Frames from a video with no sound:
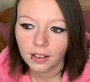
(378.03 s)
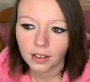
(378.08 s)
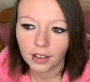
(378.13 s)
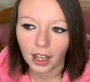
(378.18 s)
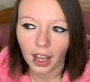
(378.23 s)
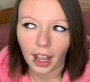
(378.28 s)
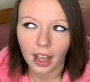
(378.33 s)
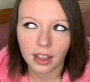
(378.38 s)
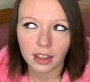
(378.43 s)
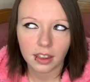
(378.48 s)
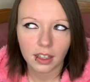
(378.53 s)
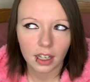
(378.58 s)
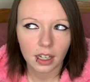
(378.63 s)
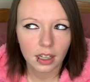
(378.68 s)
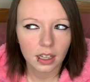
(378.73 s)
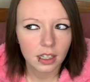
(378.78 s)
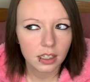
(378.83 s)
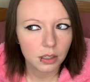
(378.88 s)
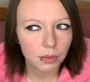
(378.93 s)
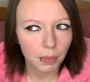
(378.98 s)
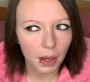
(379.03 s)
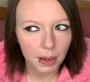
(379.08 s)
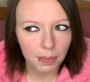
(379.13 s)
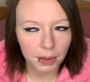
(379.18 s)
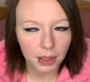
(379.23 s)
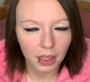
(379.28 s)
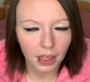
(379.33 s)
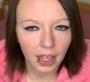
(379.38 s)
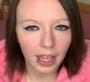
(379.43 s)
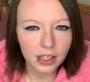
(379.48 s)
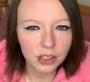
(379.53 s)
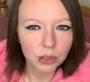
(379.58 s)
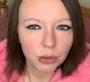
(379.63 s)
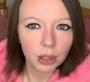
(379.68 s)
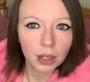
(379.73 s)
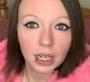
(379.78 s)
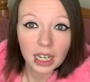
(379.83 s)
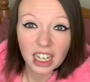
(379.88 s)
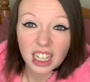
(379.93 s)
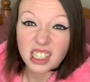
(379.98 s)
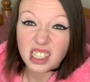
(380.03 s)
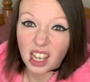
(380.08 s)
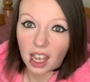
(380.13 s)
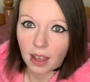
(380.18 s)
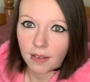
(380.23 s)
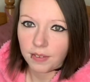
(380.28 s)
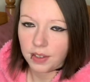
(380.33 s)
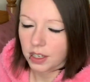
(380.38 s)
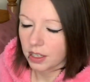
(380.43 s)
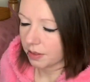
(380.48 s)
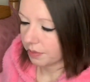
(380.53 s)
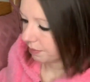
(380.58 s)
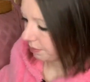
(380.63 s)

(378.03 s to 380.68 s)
Okay, I think this might be the last one and it's heavy.